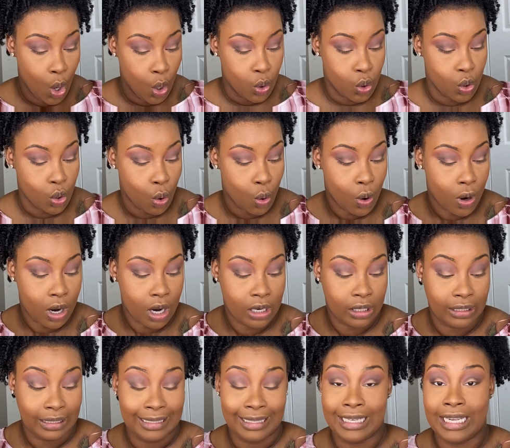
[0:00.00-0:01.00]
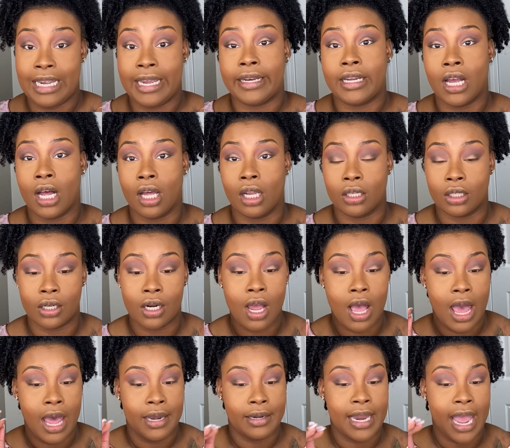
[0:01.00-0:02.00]
your lid color.
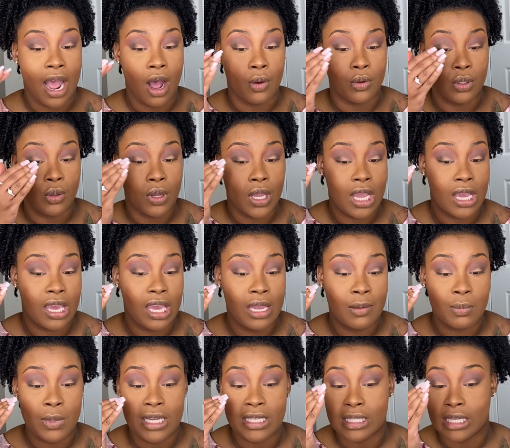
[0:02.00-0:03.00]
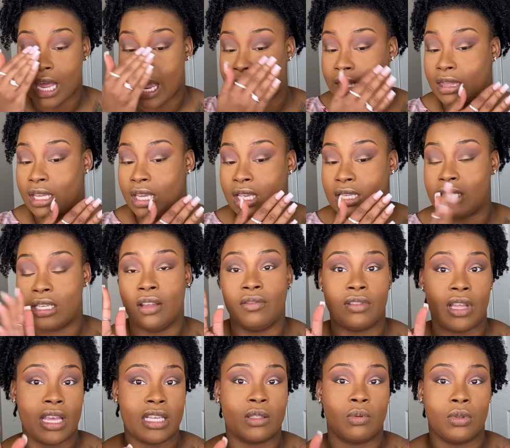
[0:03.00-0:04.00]
Now you can keep this like this if
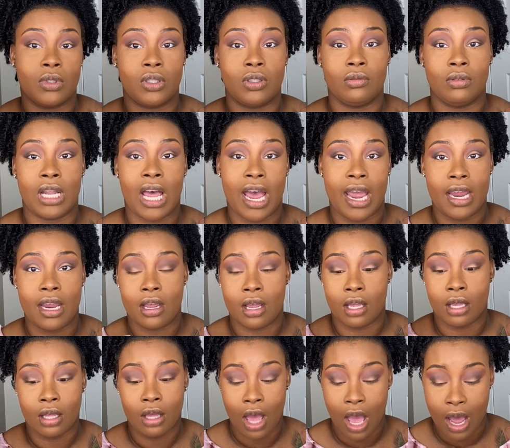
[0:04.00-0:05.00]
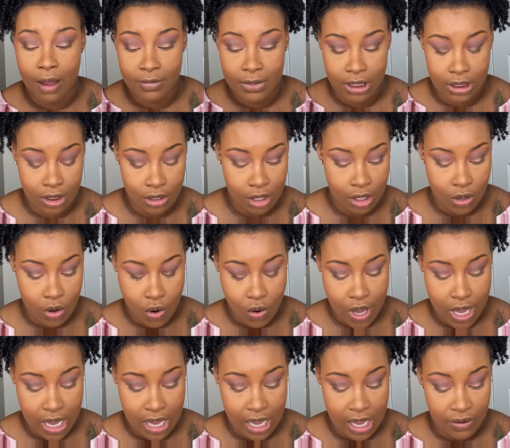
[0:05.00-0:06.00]
that's what you like. I'm just gonna go
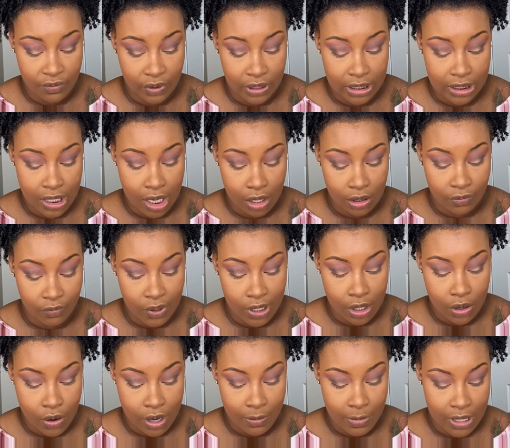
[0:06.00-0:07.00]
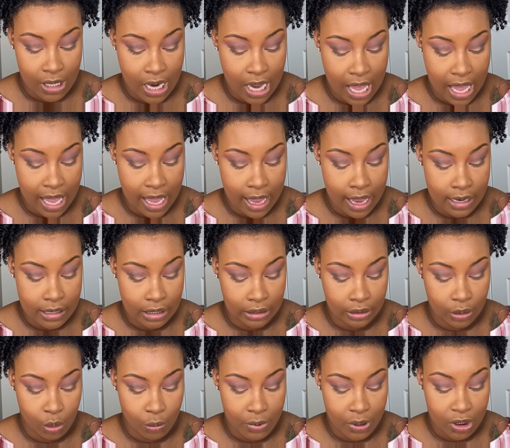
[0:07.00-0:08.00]
ahead for the sake of the video and I'm gonna add a
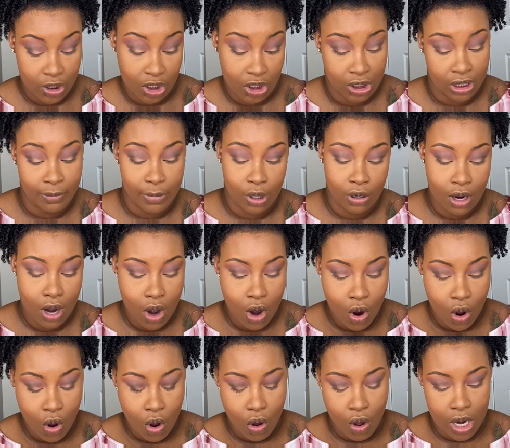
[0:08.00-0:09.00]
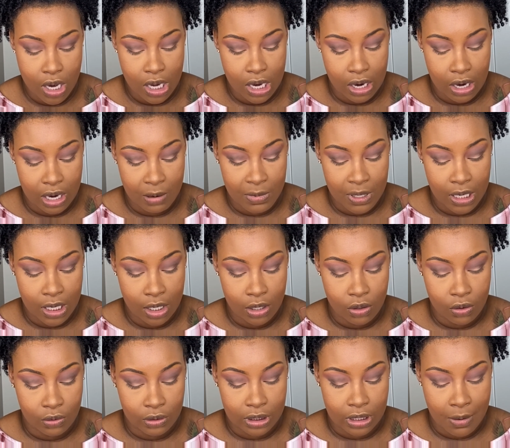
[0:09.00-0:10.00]
little bit of shimmer on here, and I'm gonna
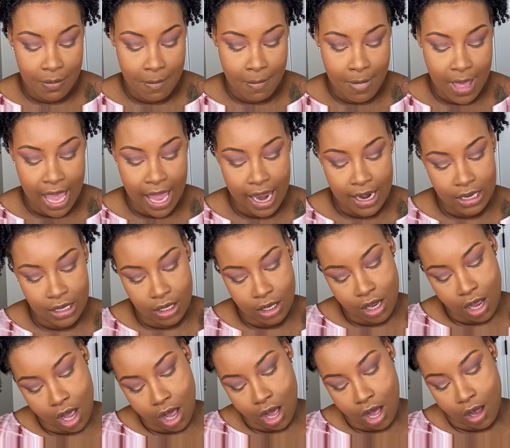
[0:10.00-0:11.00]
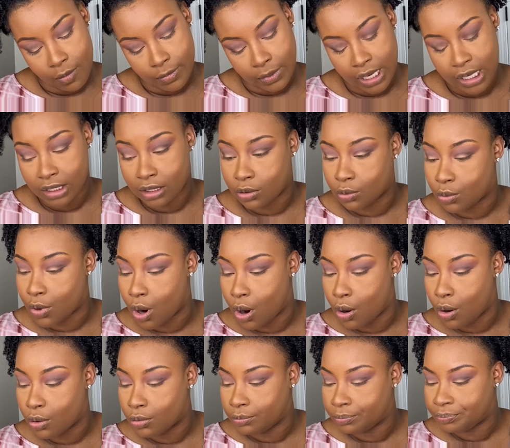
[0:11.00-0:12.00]
use the MAC Let's
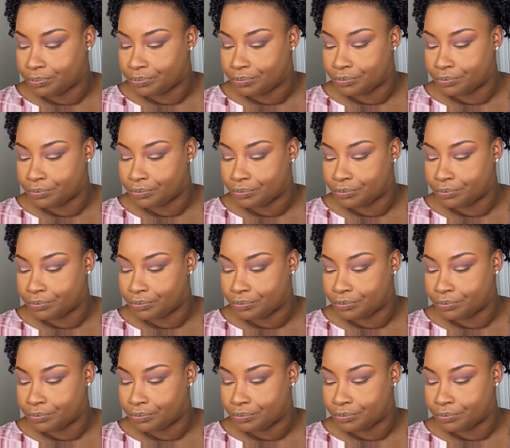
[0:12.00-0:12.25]
Roll,